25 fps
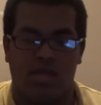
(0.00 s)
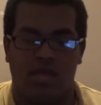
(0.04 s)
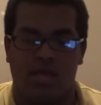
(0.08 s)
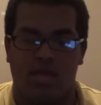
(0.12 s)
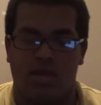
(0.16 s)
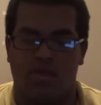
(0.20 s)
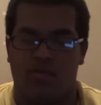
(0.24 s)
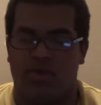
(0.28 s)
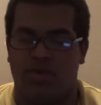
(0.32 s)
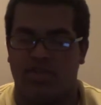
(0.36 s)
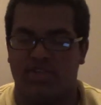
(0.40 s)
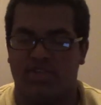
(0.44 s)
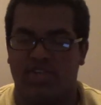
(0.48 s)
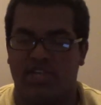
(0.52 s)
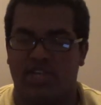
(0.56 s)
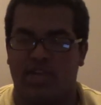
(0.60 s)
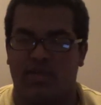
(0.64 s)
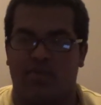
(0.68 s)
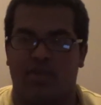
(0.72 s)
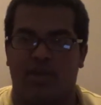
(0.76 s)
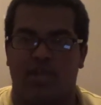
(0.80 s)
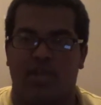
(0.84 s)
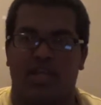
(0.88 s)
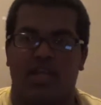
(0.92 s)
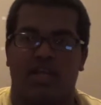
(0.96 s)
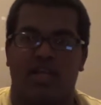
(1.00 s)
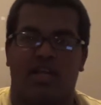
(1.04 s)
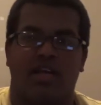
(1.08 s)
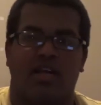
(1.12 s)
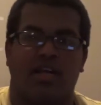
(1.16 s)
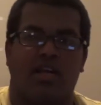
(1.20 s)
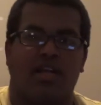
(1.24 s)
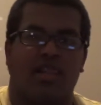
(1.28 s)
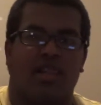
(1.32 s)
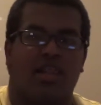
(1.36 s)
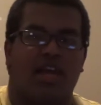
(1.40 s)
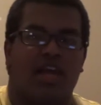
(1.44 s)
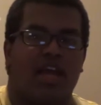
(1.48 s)
One scene I really
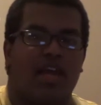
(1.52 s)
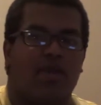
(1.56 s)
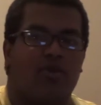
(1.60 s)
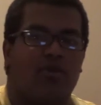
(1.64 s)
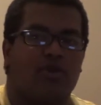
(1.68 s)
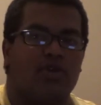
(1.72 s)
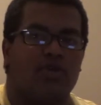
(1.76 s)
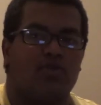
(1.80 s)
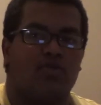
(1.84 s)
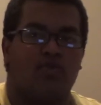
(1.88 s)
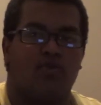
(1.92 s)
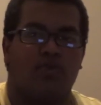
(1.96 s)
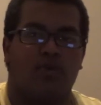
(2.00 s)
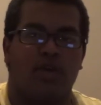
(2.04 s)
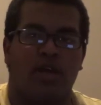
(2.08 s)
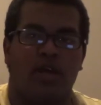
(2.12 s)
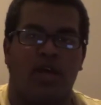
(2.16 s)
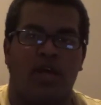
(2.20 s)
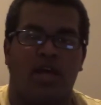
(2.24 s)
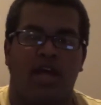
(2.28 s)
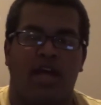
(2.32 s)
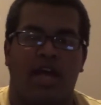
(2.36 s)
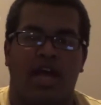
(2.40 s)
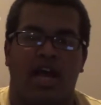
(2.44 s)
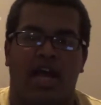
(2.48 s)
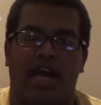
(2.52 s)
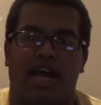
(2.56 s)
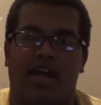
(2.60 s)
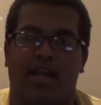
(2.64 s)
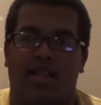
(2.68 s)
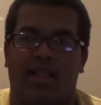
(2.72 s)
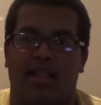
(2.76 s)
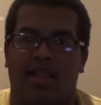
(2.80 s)
like was how